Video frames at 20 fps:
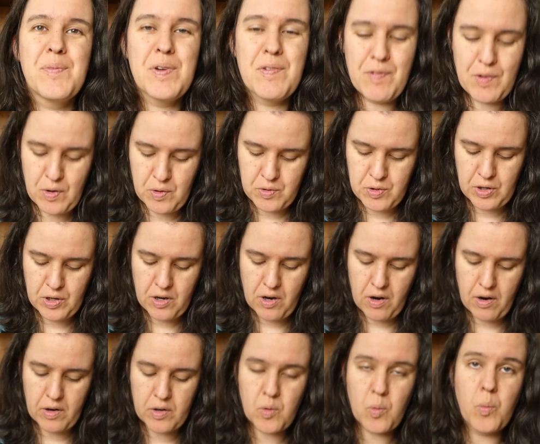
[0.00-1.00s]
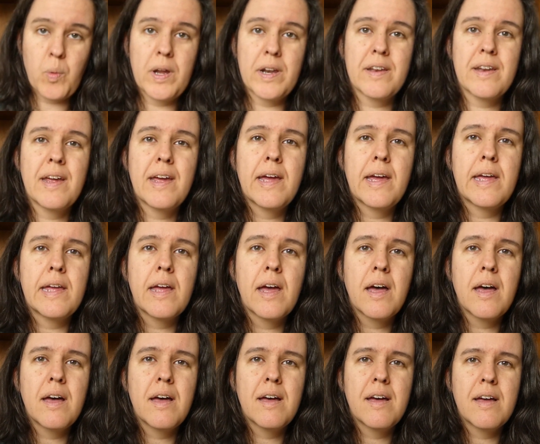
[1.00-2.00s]
we've got the card with a
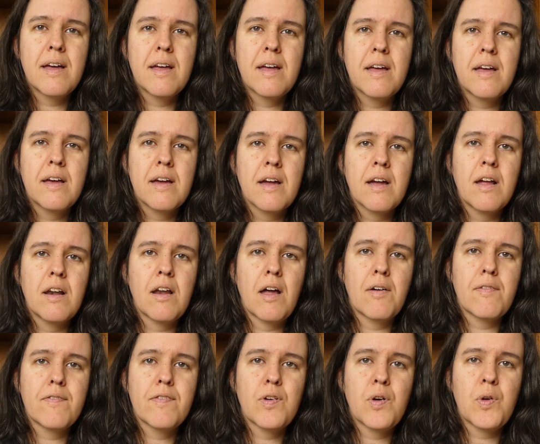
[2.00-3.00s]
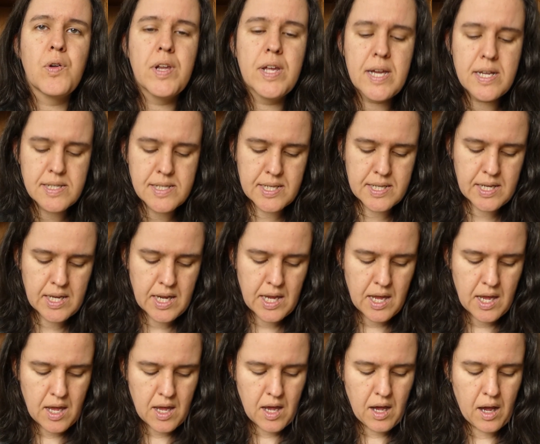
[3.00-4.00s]
glove on it,
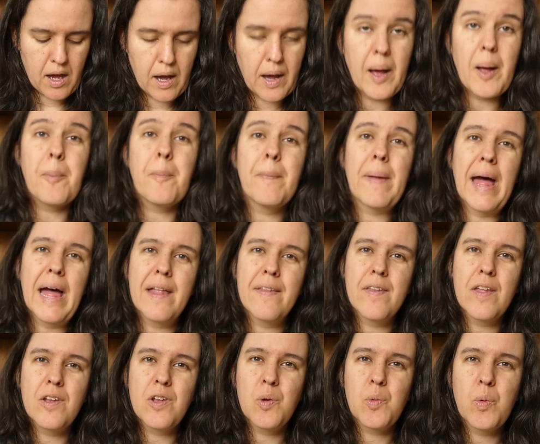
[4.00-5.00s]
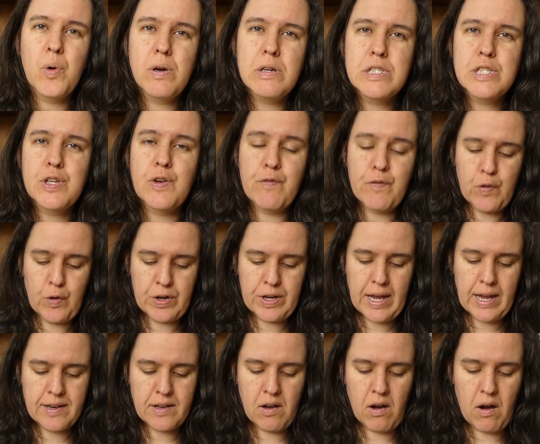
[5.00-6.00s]
and the words for
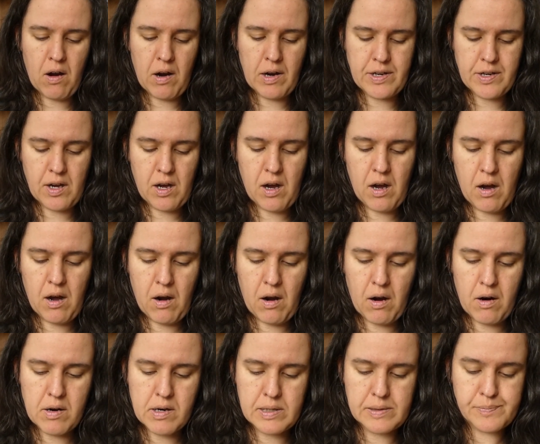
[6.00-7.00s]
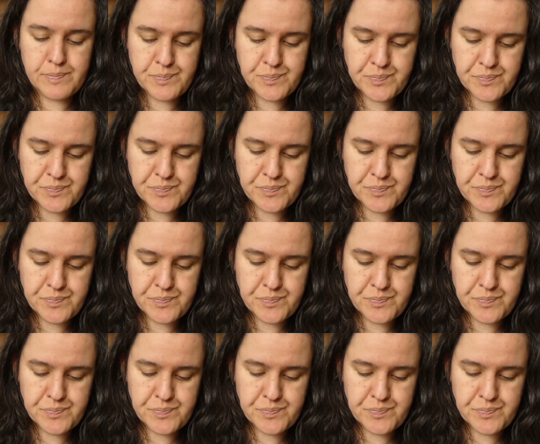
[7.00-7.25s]
that card are